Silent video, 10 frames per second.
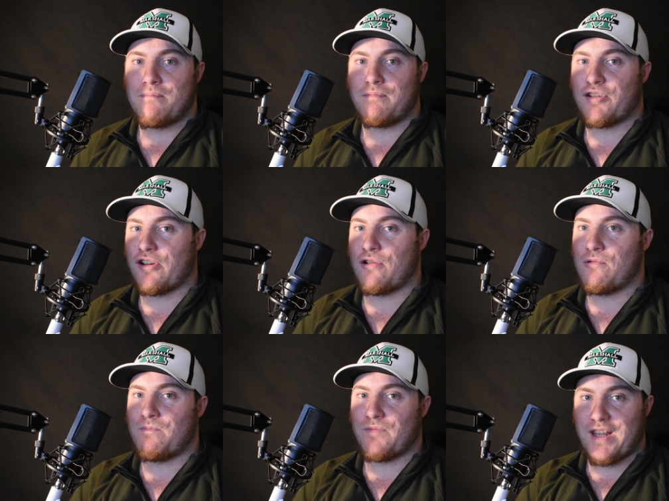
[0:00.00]

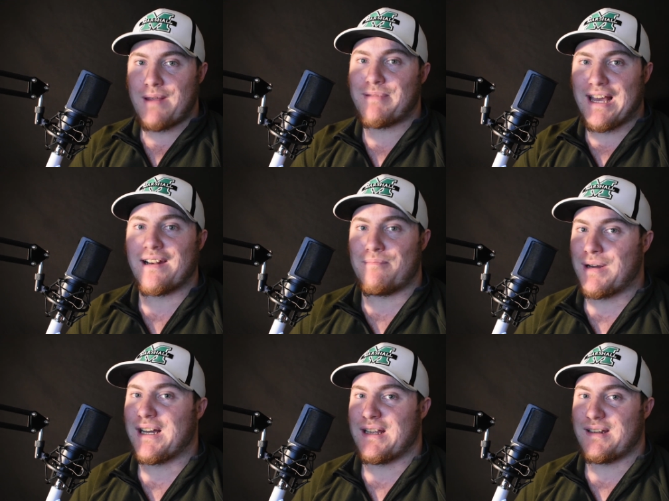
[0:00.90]
So keep that in
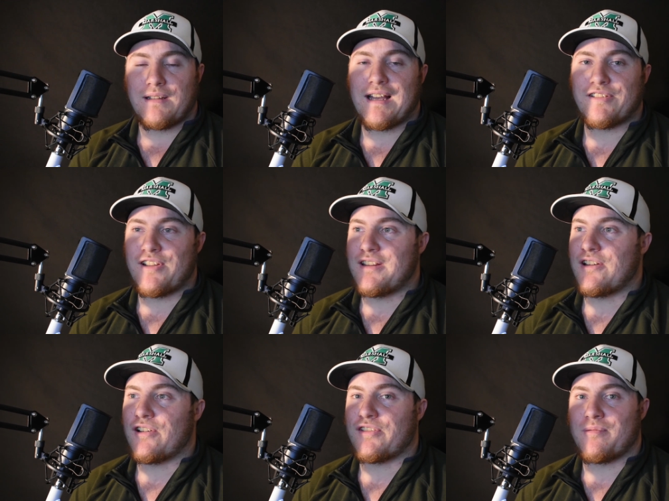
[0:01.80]
mind. Lastly,
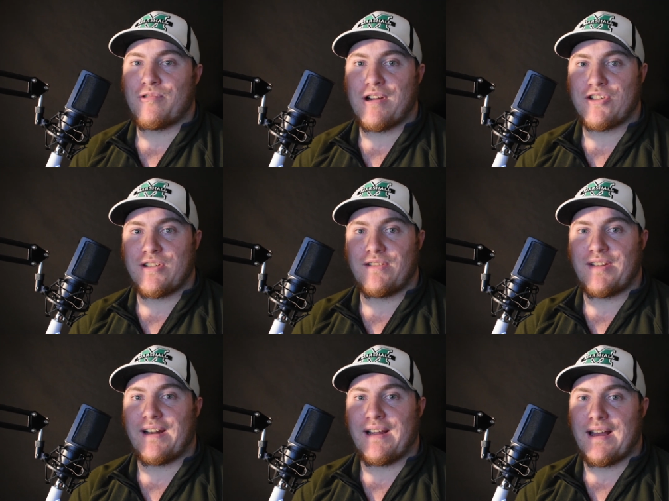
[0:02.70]
there are some questions
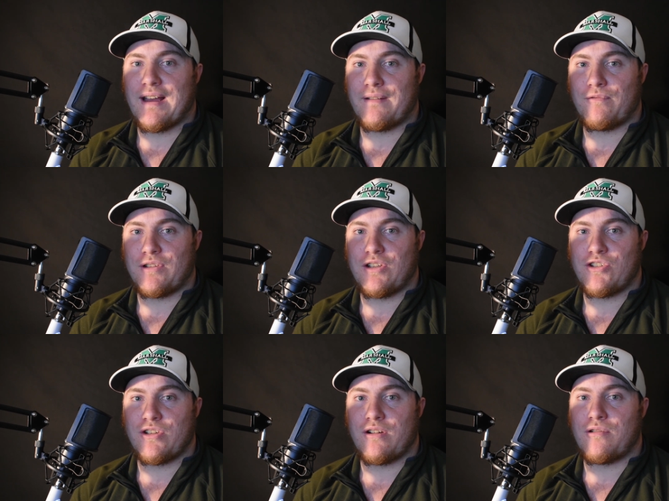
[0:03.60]
that I have with the
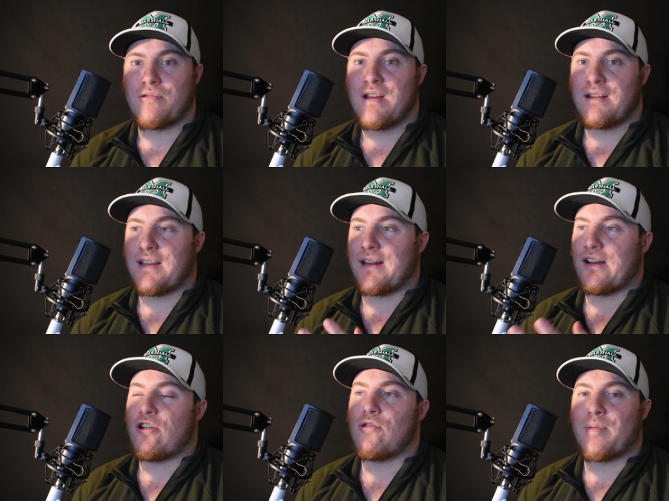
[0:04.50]
show that I
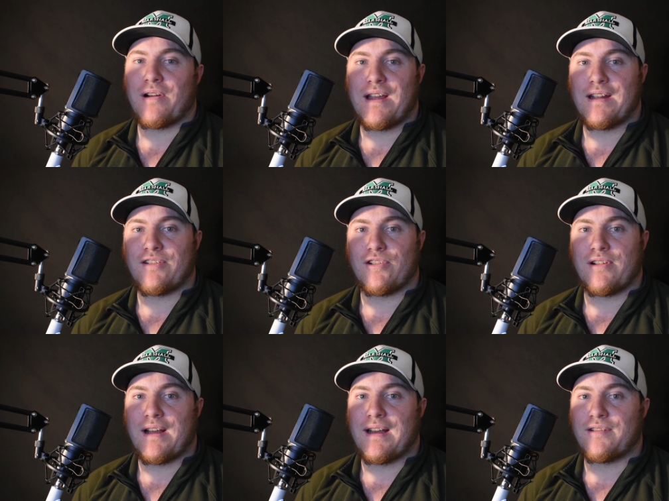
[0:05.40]
hope are
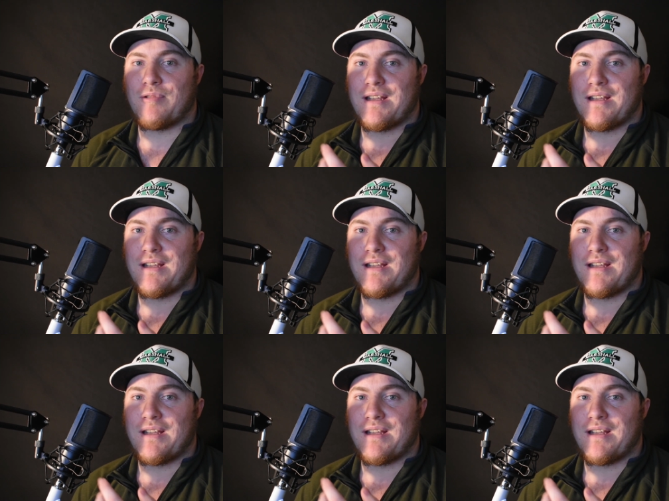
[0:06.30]
answered as we